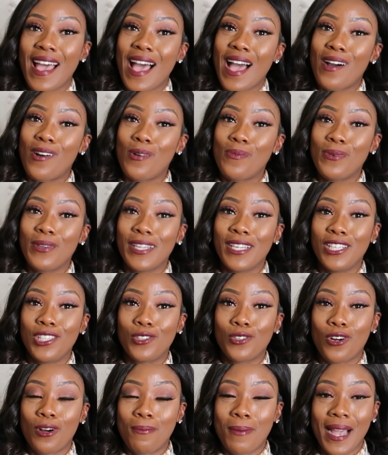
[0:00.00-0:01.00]
I hope you
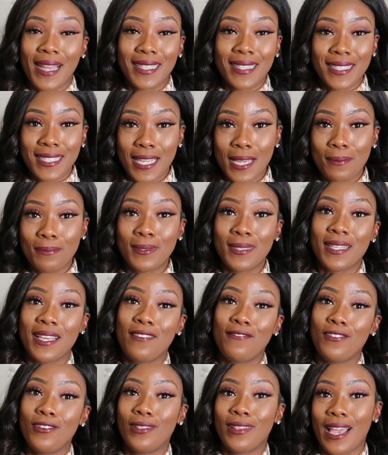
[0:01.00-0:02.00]
enjoy my tips.
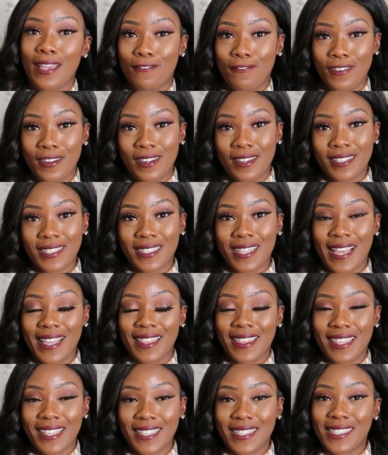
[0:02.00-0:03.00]
If you like videos
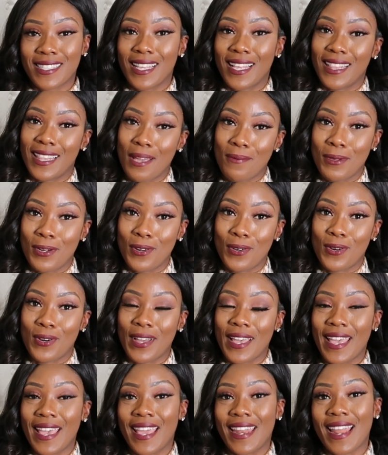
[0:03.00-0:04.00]
like this, let me
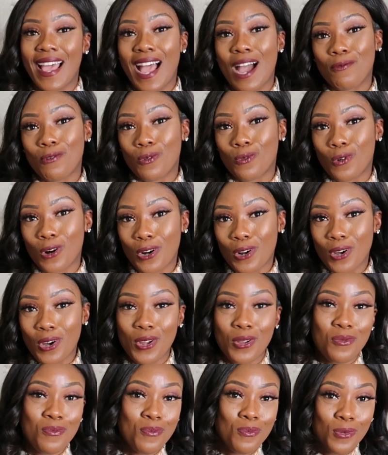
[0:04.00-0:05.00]
know, and I will work
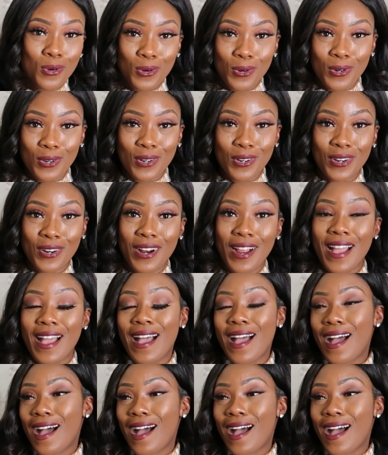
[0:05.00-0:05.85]
on more.